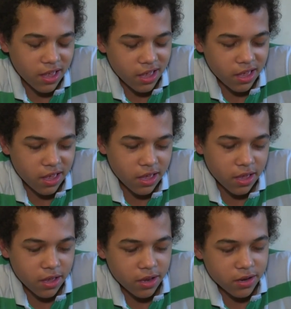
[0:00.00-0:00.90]

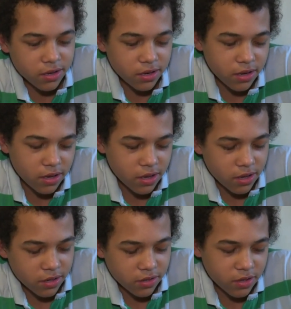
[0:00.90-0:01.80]
and
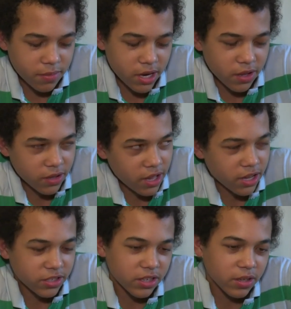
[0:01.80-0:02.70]
somebody that
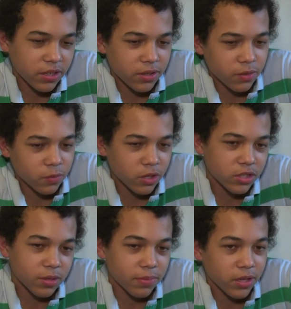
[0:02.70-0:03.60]
actually like wants
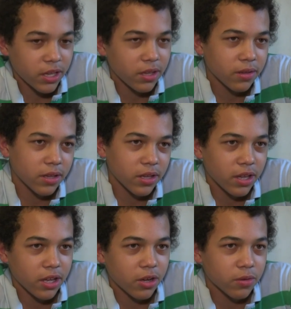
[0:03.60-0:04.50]
to play, like
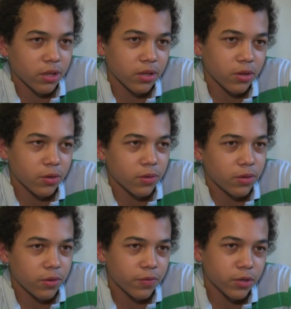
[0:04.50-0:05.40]
hang out, like go
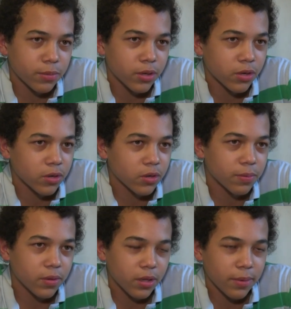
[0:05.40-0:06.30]
do football,
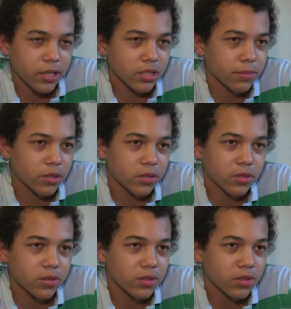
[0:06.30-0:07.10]
play basketball.